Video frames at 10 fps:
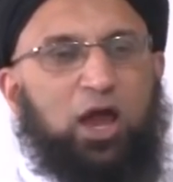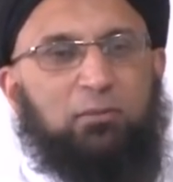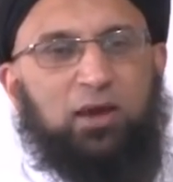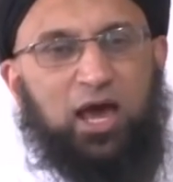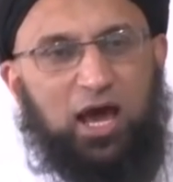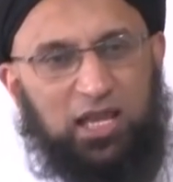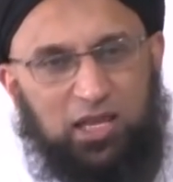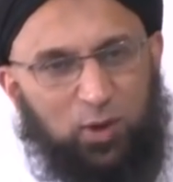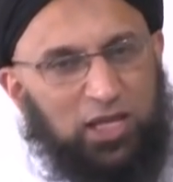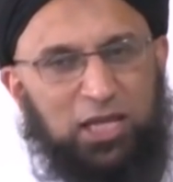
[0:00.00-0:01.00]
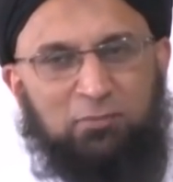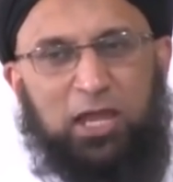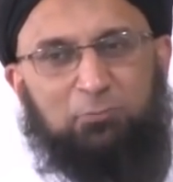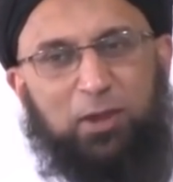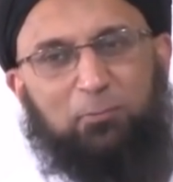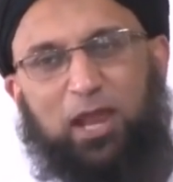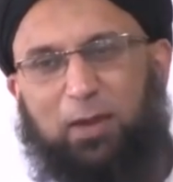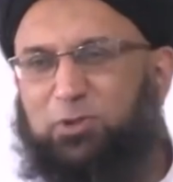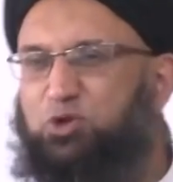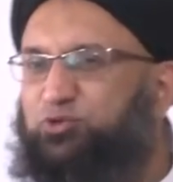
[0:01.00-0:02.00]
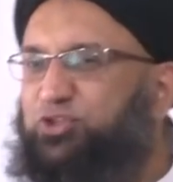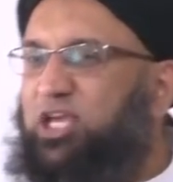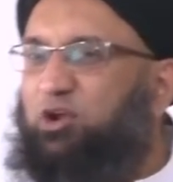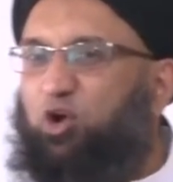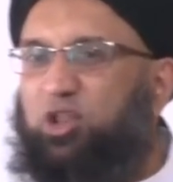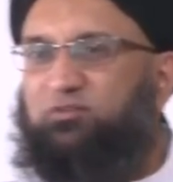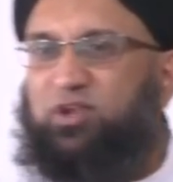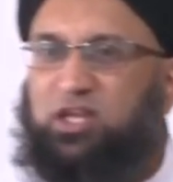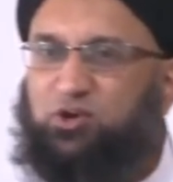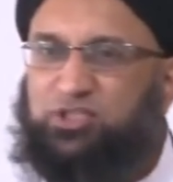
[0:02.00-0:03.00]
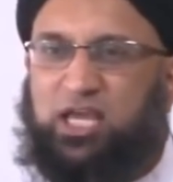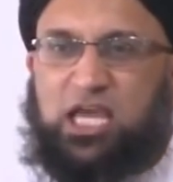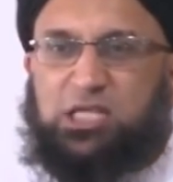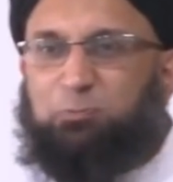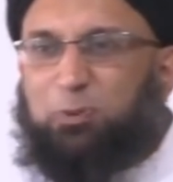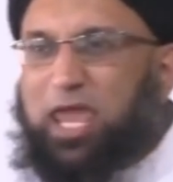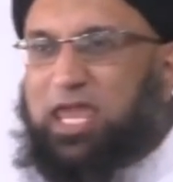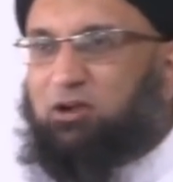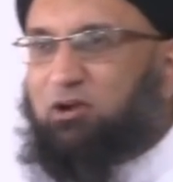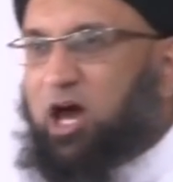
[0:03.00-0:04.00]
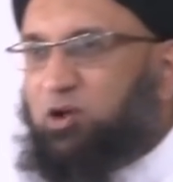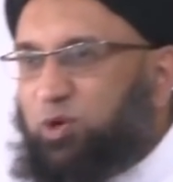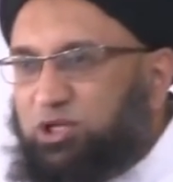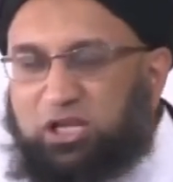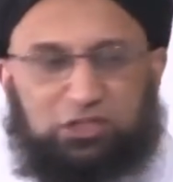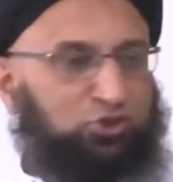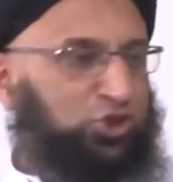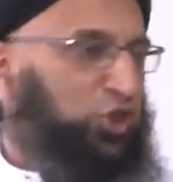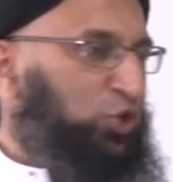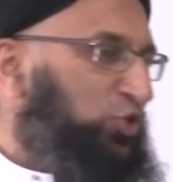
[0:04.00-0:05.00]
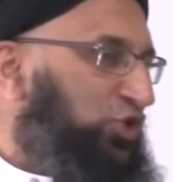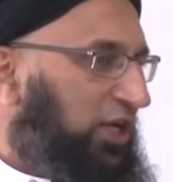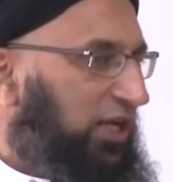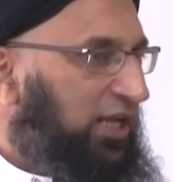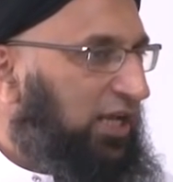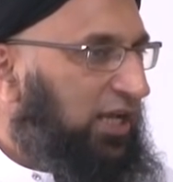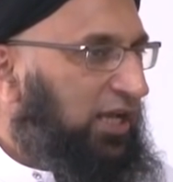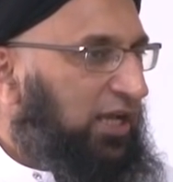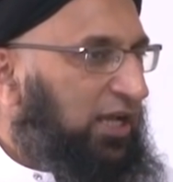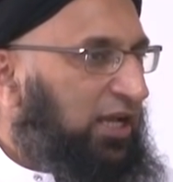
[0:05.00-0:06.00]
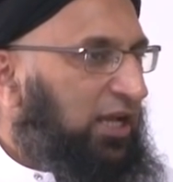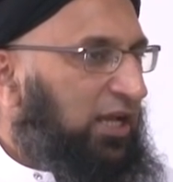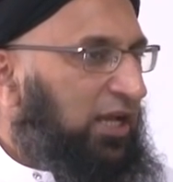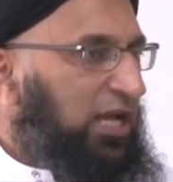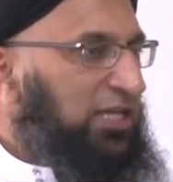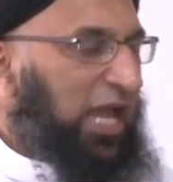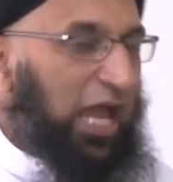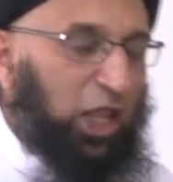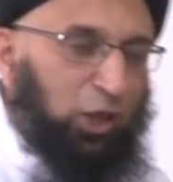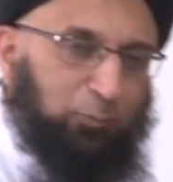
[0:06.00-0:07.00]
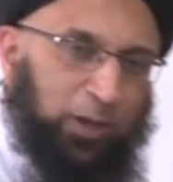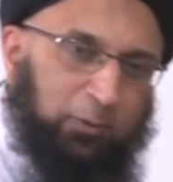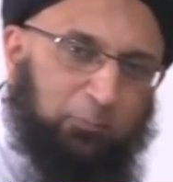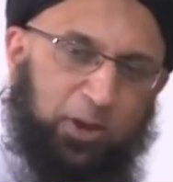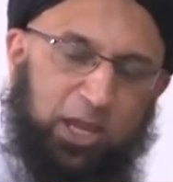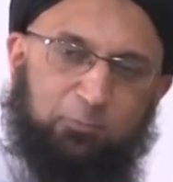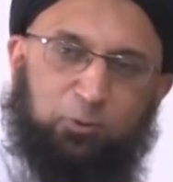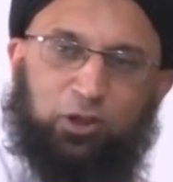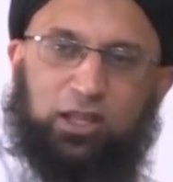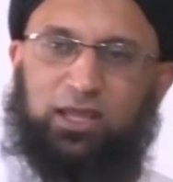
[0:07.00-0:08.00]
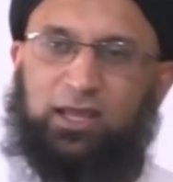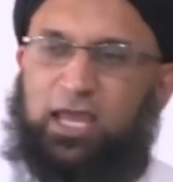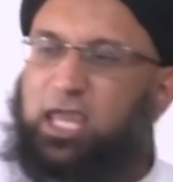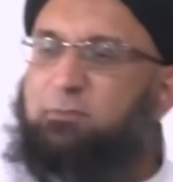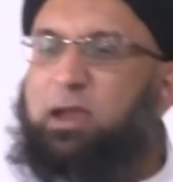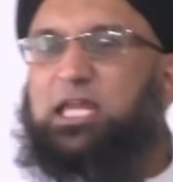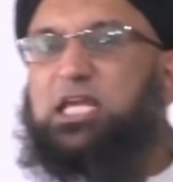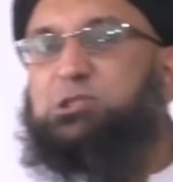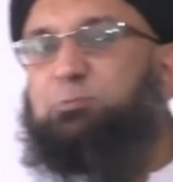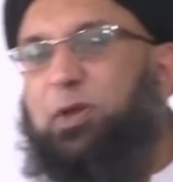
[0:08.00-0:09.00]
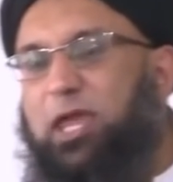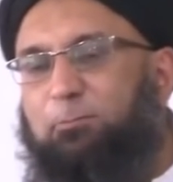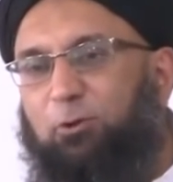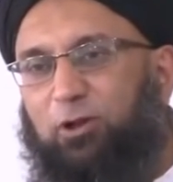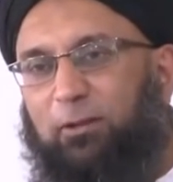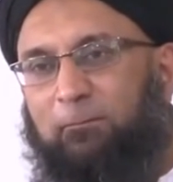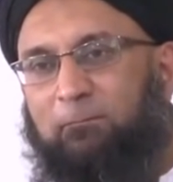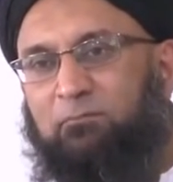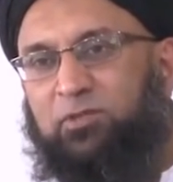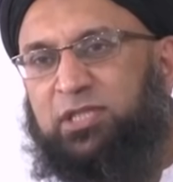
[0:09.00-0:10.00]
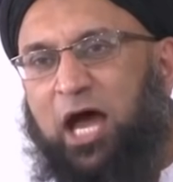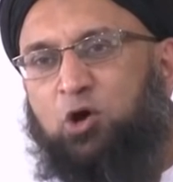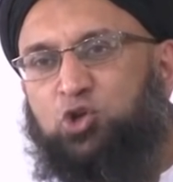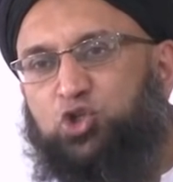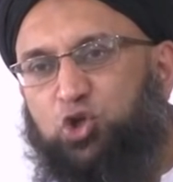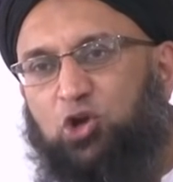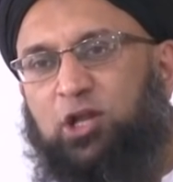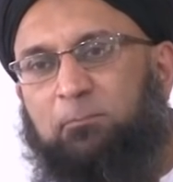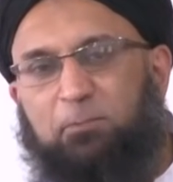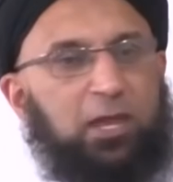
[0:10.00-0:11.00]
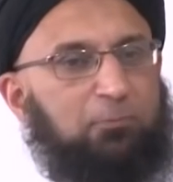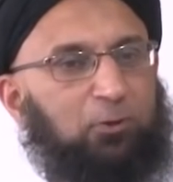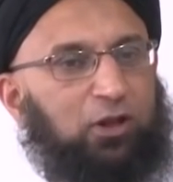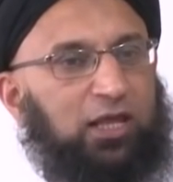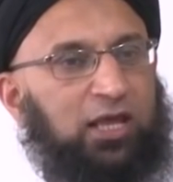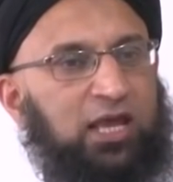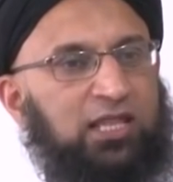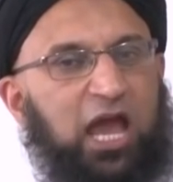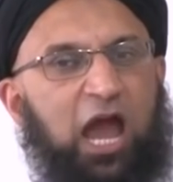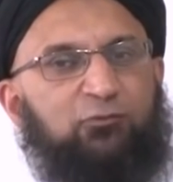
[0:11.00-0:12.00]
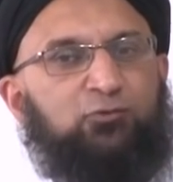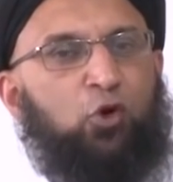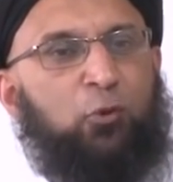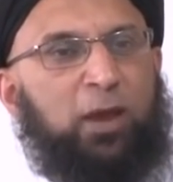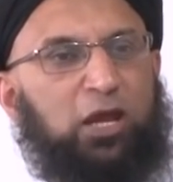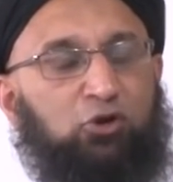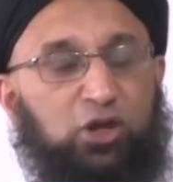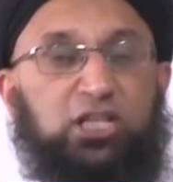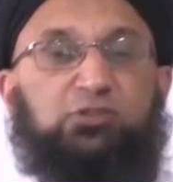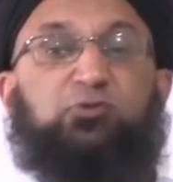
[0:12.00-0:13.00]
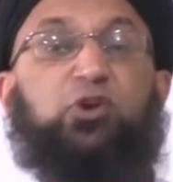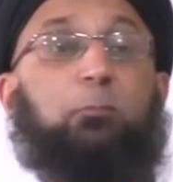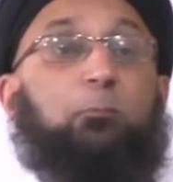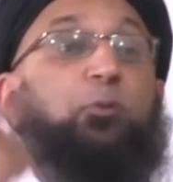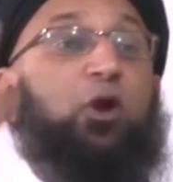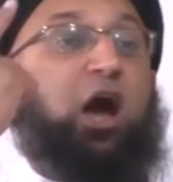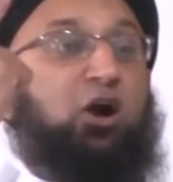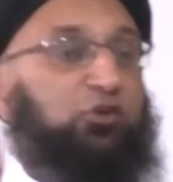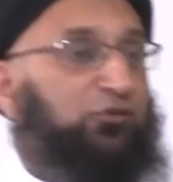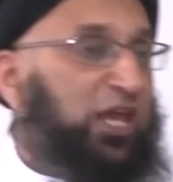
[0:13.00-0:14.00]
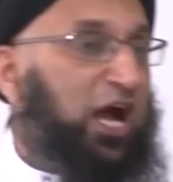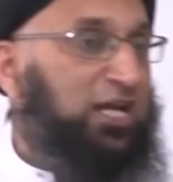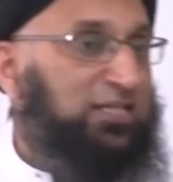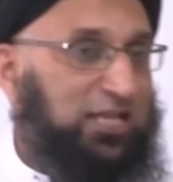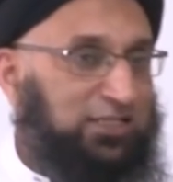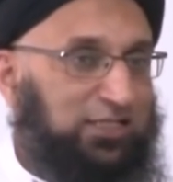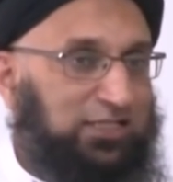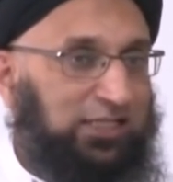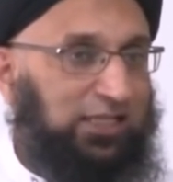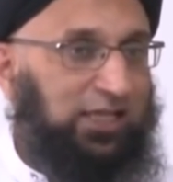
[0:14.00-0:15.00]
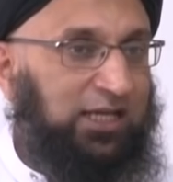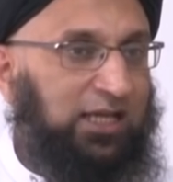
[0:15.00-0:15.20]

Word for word: Muhammad Ali went, he made people happy. You've seen all the videos. He's playing around with little children. He's helping people. He made his people, downtrodden people, the Afro-Americans feel proud of their identity.